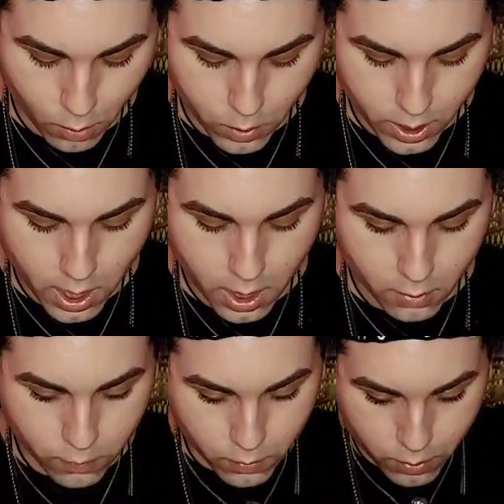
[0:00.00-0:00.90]
Week
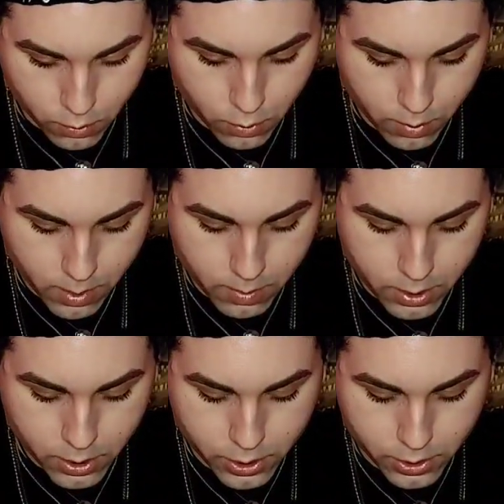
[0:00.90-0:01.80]
ahead for group
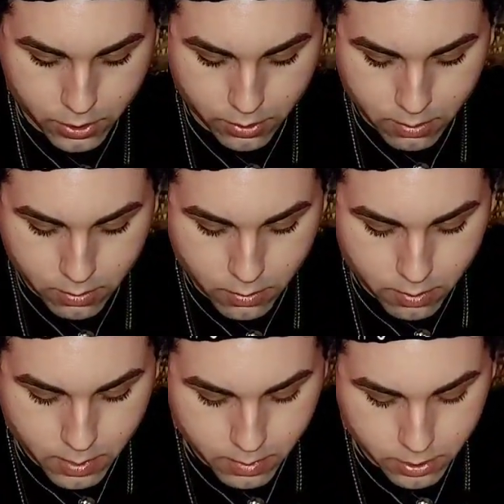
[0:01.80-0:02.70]
number 2. Group
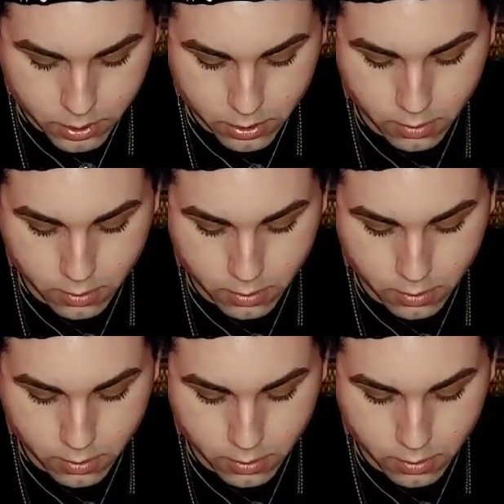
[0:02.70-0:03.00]
number 2